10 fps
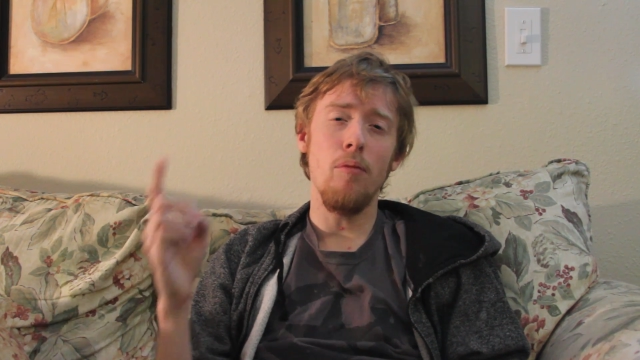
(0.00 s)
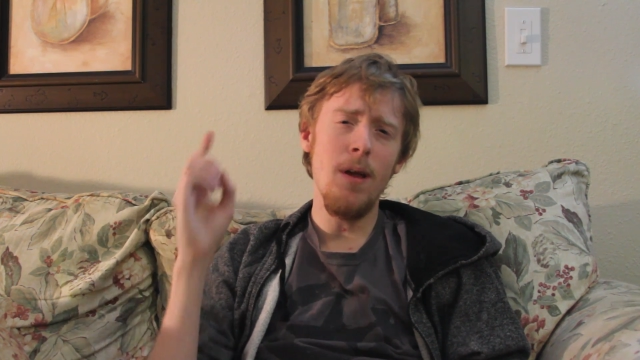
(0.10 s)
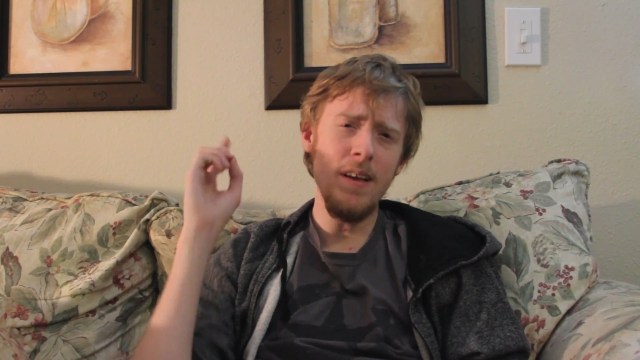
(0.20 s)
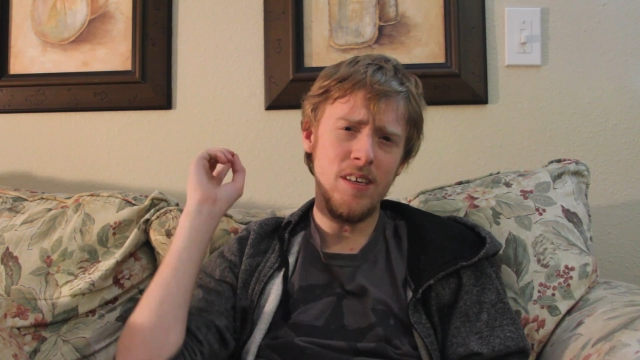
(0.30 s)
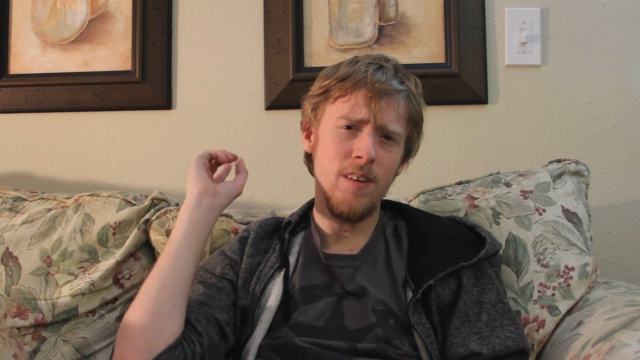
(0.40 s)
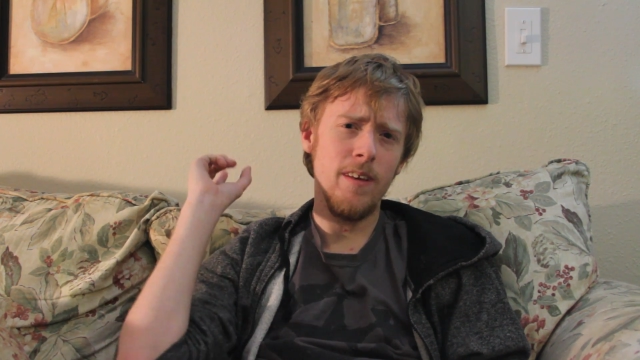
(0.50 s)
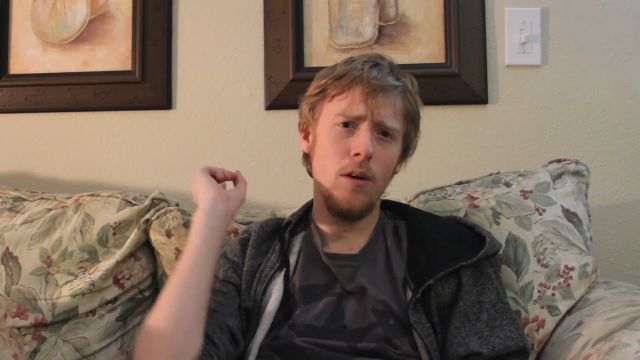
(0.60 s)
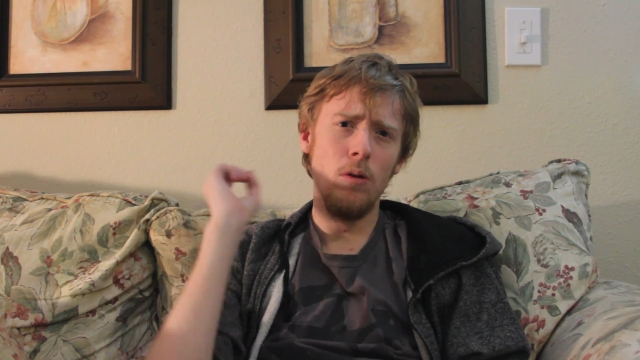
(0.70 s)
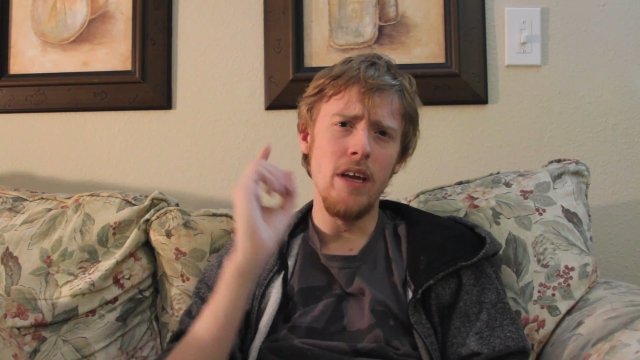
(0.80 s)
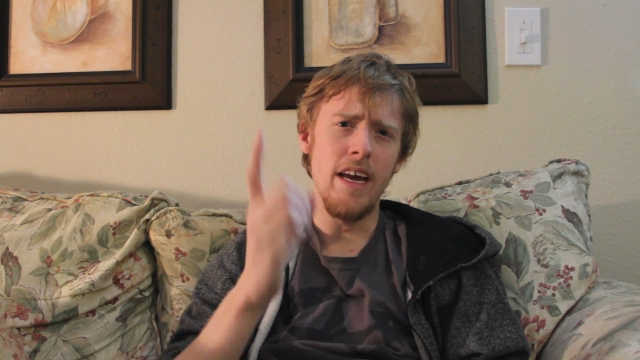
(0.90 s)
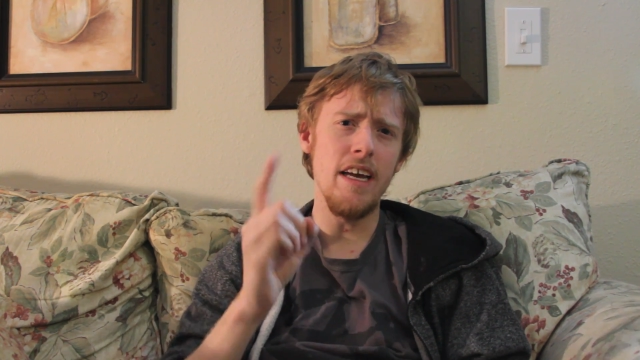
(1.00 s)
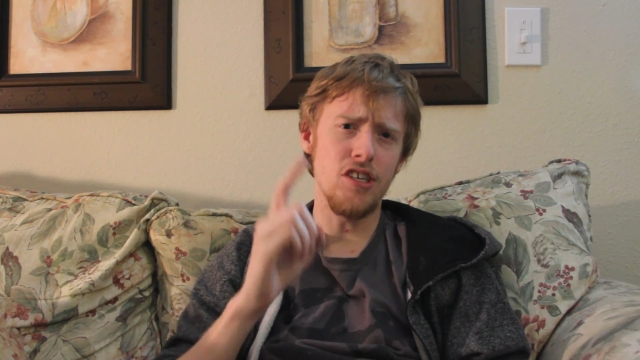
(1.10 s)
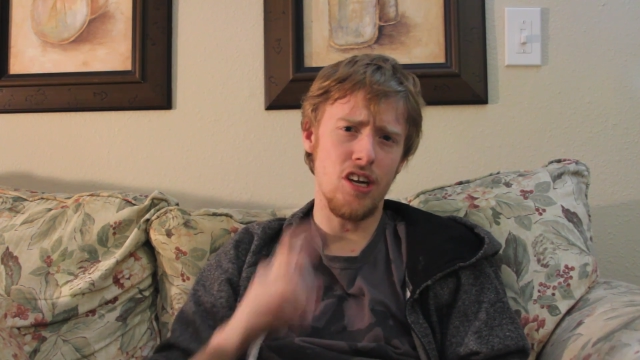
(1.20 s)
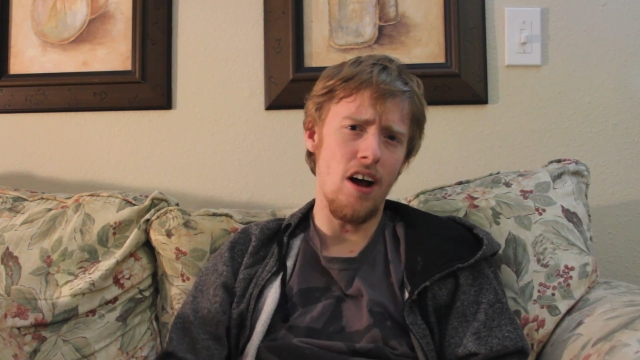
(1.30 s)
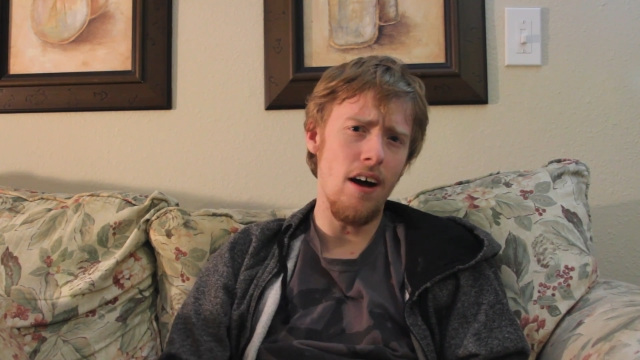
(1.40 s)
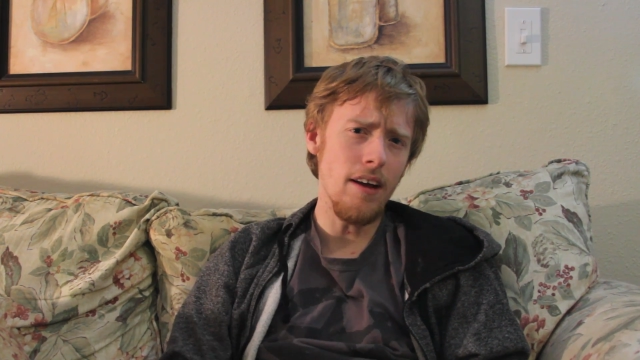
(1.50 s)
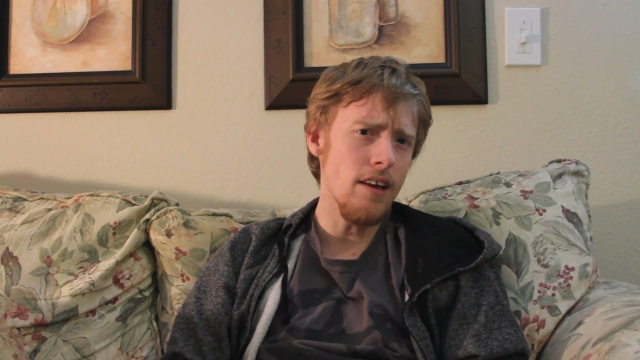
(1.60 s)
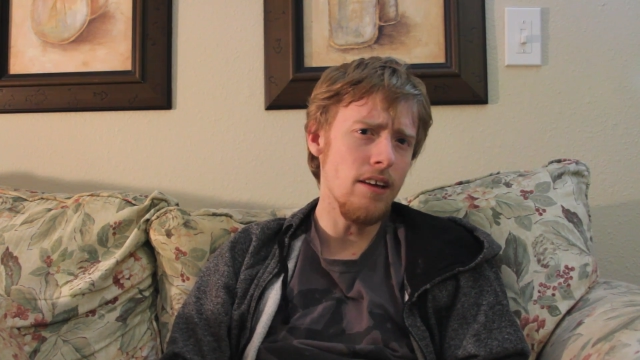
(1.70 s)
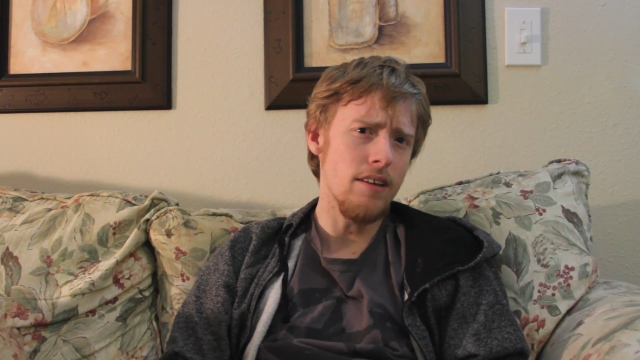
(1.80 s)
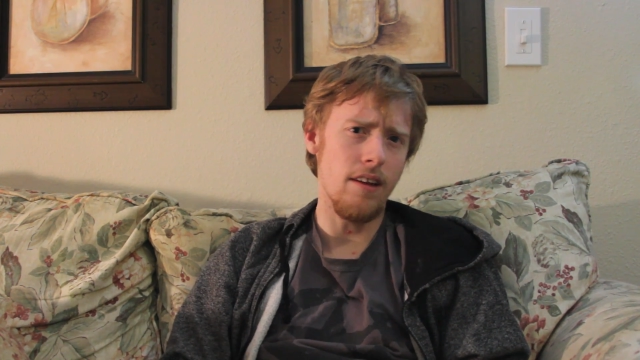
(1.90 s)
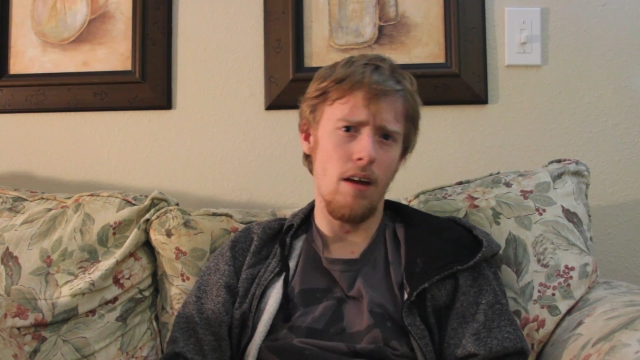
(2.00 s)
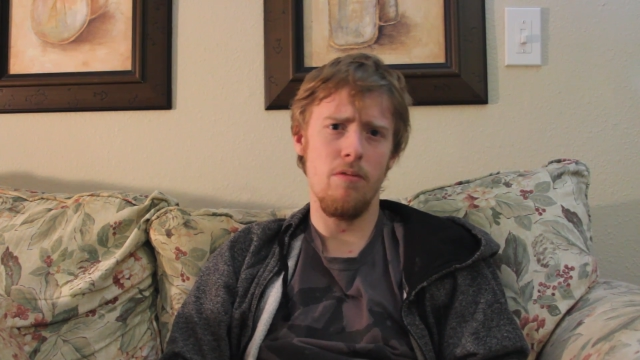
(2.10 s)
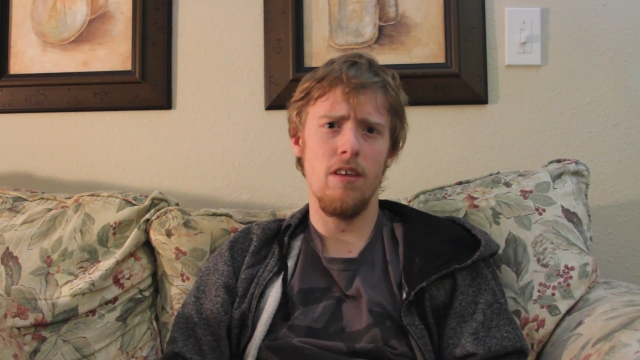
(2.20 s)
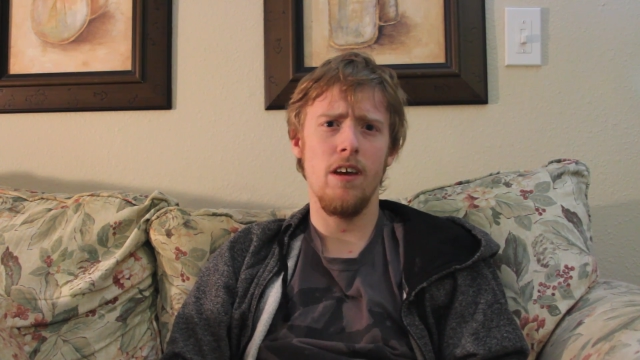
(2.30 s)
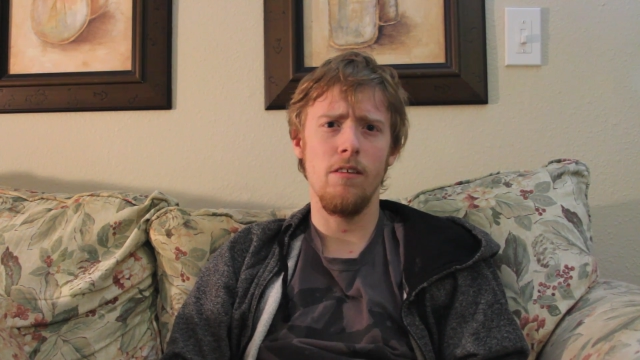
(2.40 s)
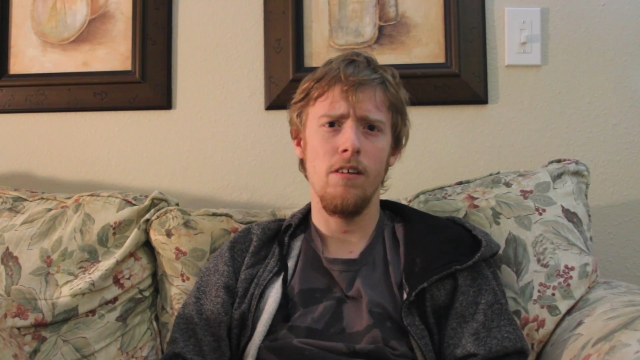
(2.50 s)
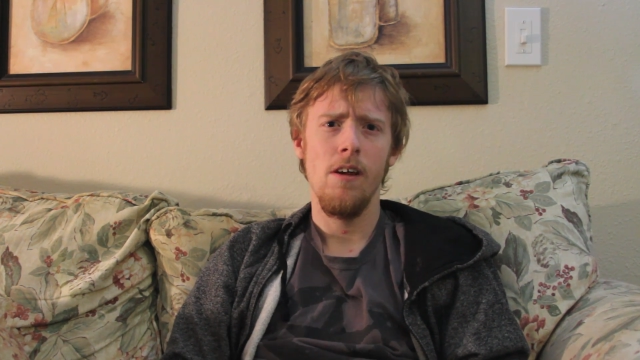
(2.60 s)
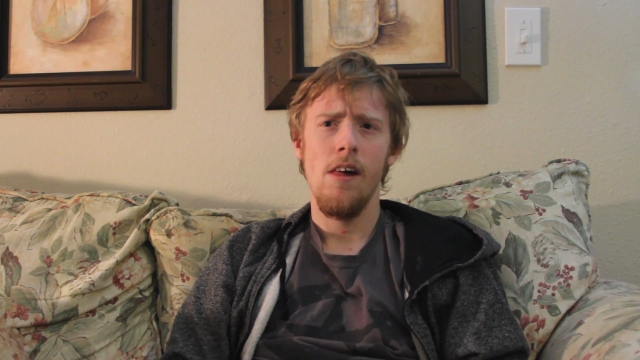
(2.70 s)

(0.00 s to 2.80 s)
plays to the old Hitchcockian type thing,